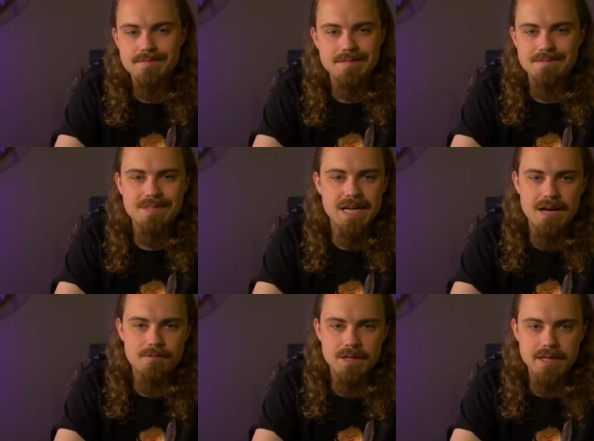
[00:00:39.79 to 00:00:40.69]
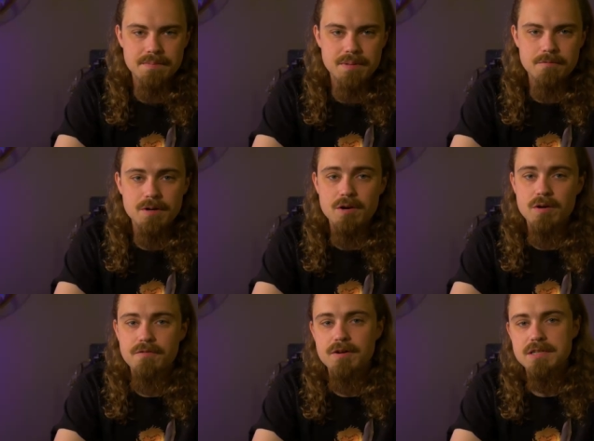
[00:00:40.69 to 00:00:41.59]
Not really, but we're
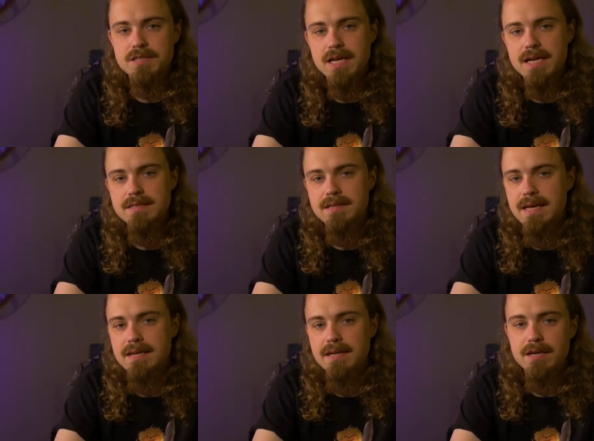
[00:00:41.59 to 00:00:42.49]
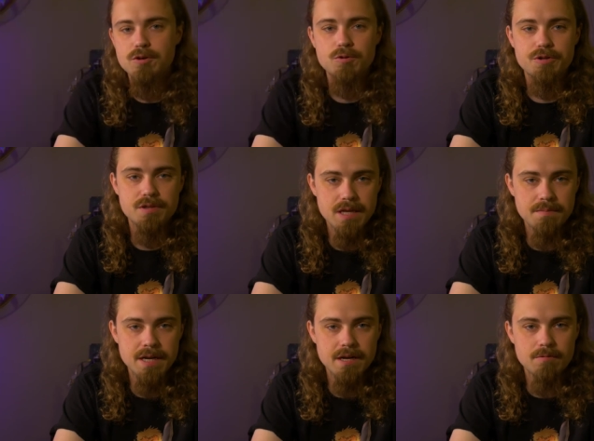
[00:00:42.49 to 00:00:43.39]
going for aesthetics and a cool
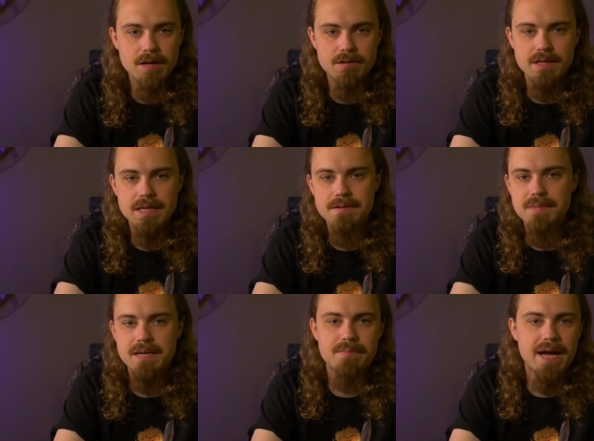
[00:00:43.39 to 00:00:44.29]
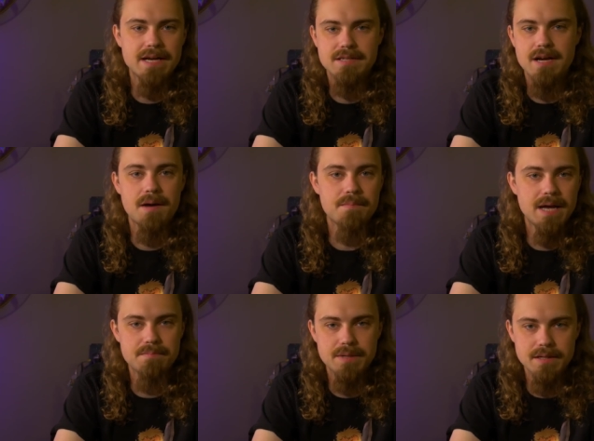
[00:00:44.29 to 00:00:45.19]
theme here rather than min-maxed
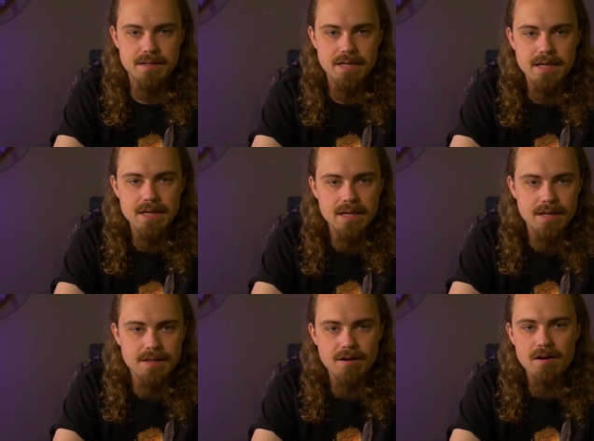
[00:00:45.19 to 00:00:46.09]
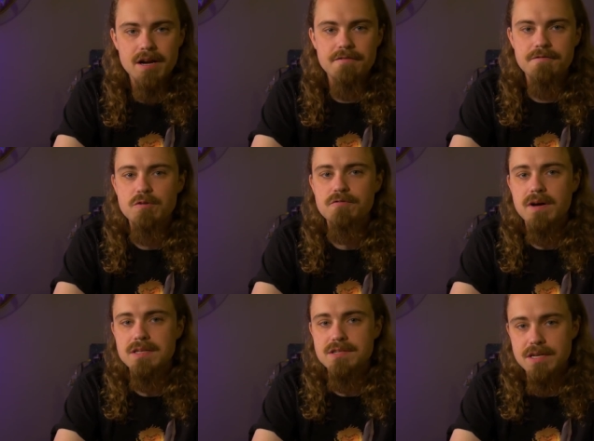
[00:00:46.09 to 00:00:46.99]
combat build. There are a few
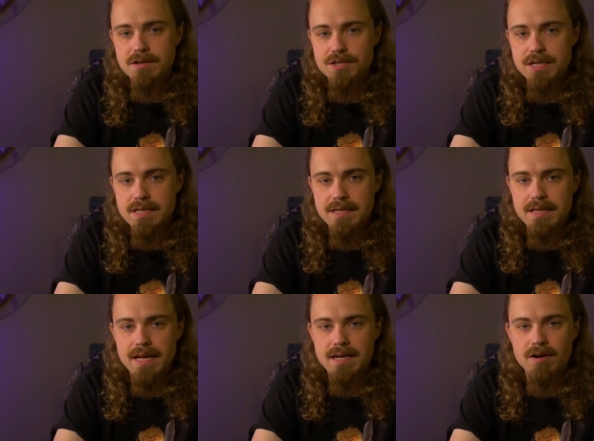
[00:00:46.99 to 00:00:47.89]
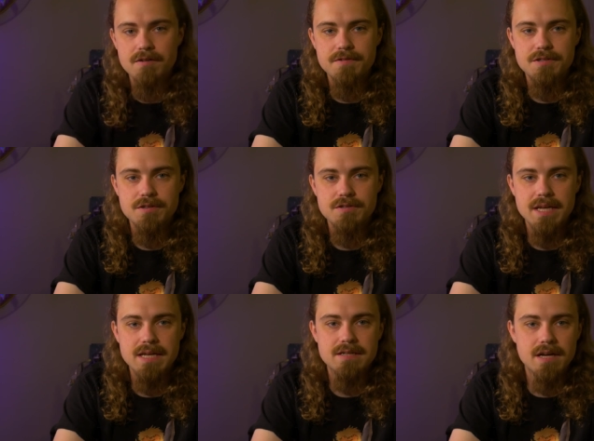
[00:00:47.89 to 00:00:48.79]
fun synergies in that artificers
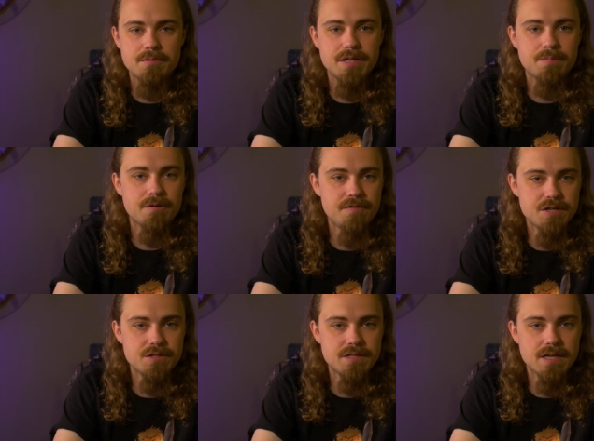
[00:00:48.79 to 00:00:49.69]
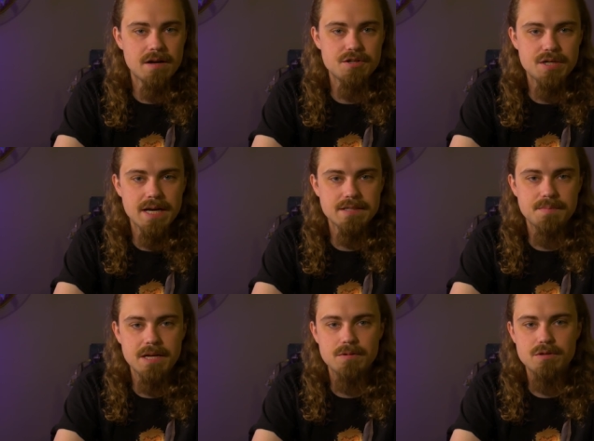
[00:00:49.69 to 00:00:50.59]
get double their proficiency on checks
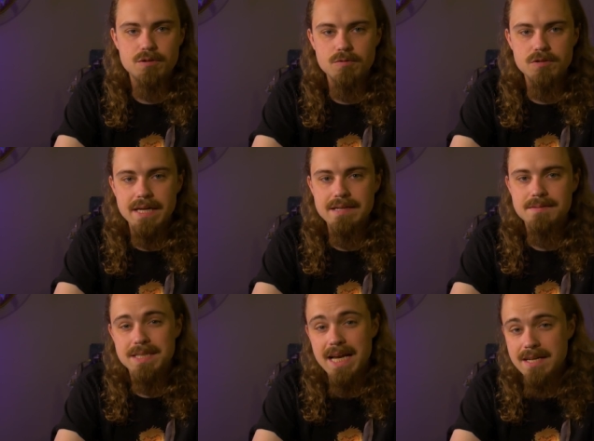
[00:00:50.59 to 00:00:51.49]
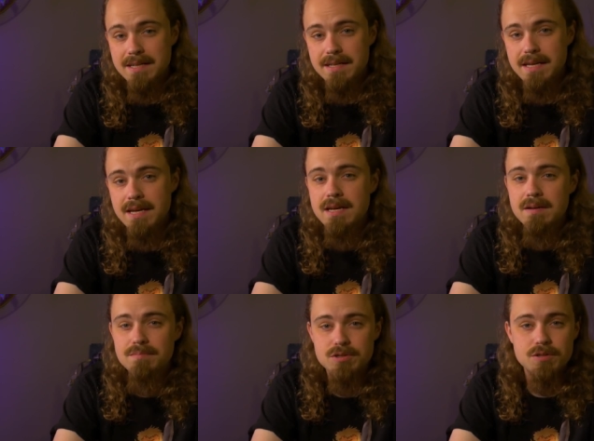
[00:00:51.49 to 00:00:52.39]
made with tools, and technically,
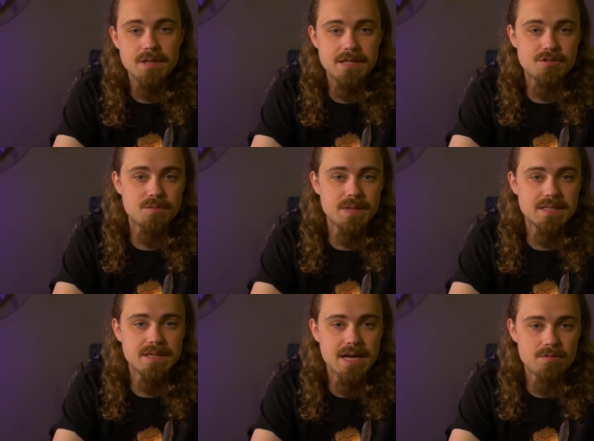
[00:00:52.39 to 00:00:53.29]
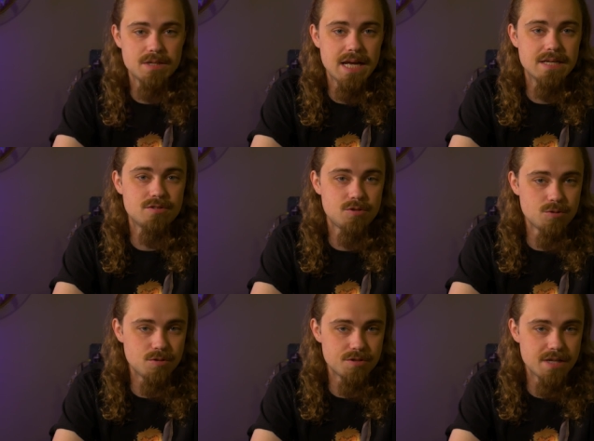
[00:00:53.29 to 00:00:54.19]
musical instruments count as
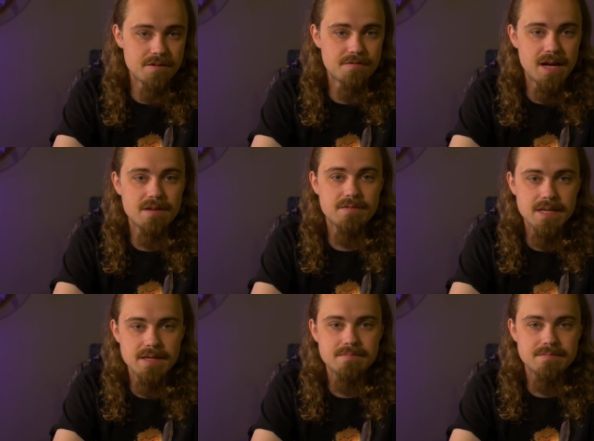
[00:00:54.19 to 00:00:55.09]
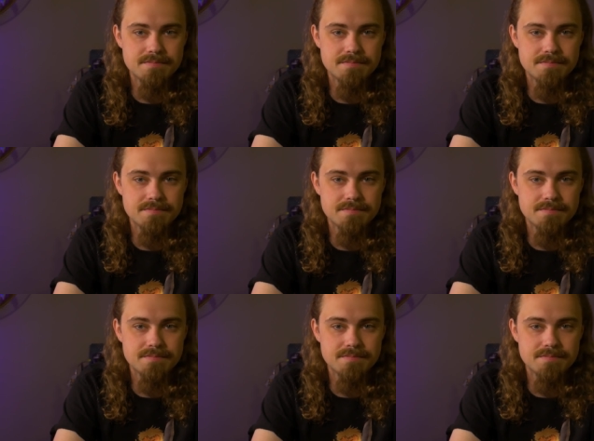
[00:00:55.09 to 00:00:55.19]
tools in 5e.